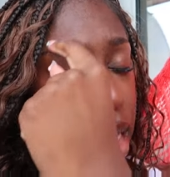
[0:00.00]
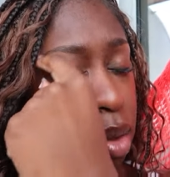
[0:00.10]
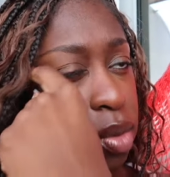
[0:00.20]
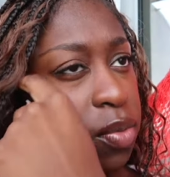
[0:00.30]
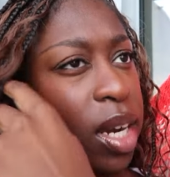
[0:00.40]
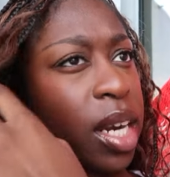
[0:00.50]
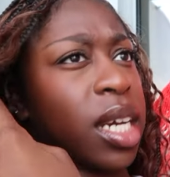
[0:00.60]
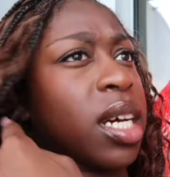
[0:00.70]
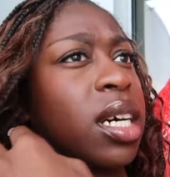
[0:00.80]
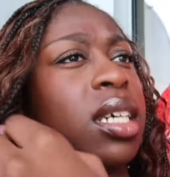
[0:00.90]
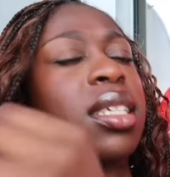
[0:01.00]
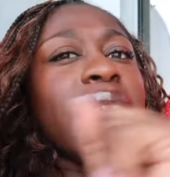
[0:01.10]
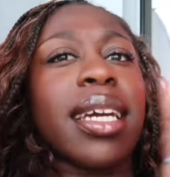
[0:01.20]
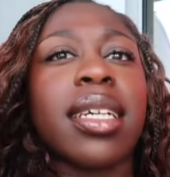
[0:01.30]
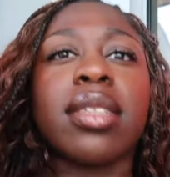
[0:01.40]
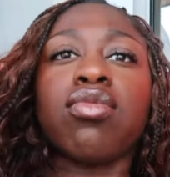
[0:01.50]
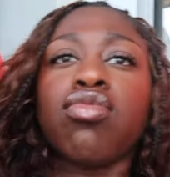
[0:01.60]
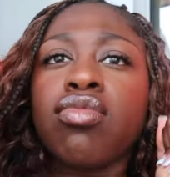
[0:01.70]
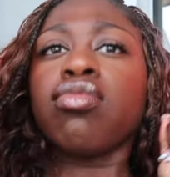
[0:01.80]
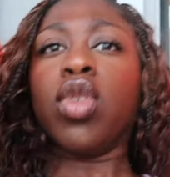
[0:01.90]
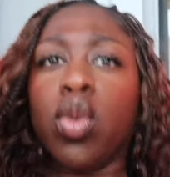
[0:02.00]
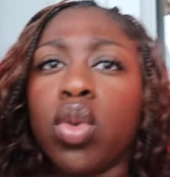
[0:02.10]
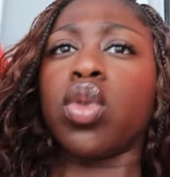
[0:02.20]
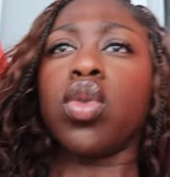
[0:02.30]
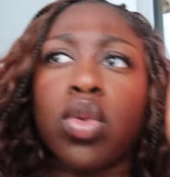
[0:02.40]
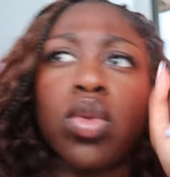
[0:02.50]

it was very uh like which